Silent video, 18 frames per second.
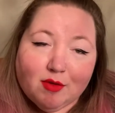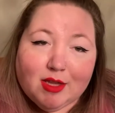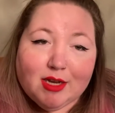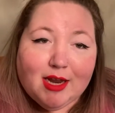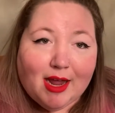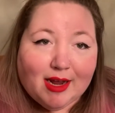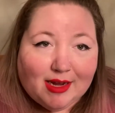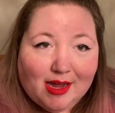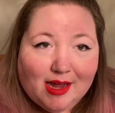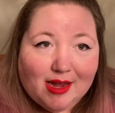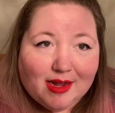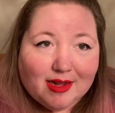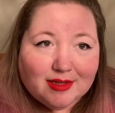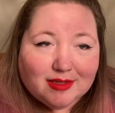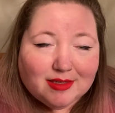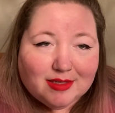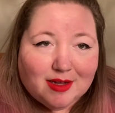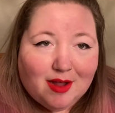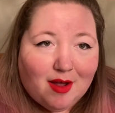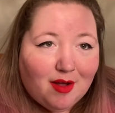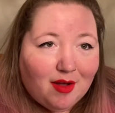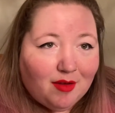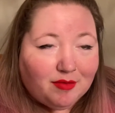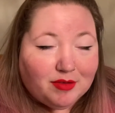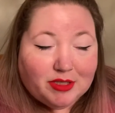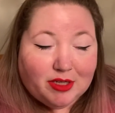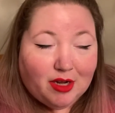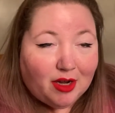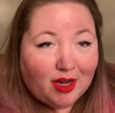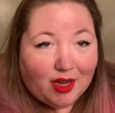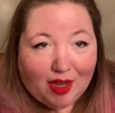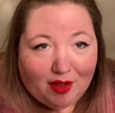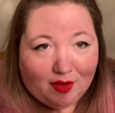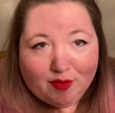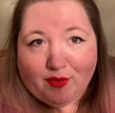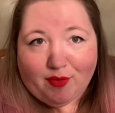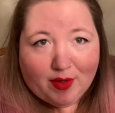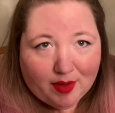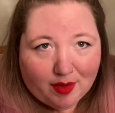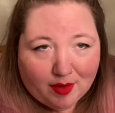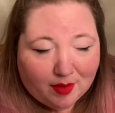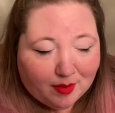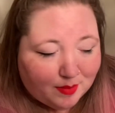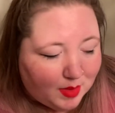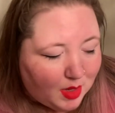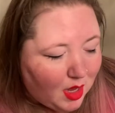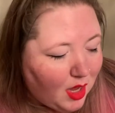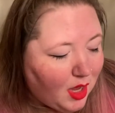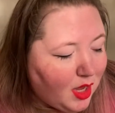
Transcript: the decades of studying film